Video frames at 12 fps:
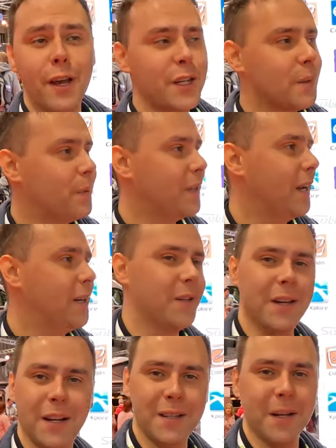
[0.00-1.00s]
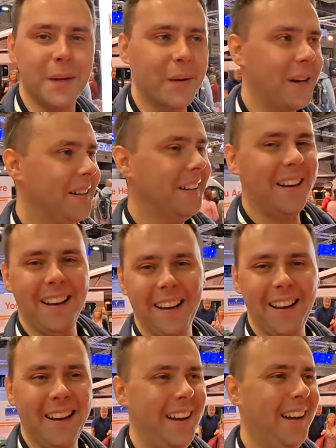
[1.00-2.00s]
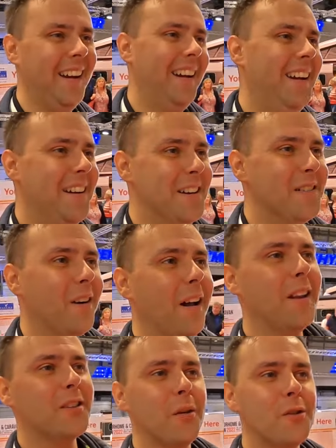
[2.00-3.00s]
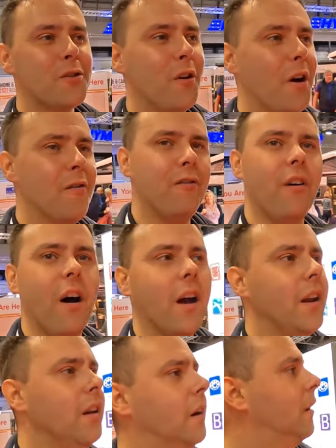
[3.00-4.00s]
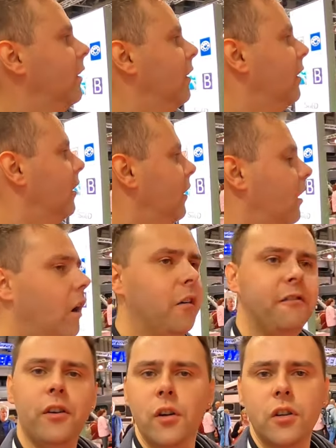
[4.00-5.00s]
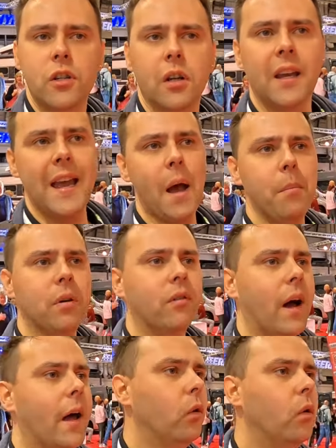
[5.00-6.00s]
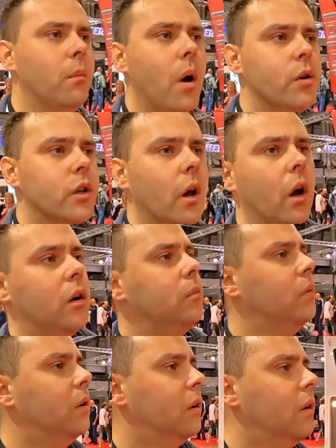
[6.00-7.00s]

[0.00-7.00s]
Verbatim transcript: face to present it to you at least anyway. Right, let's go and try and find our first camper van or motorhome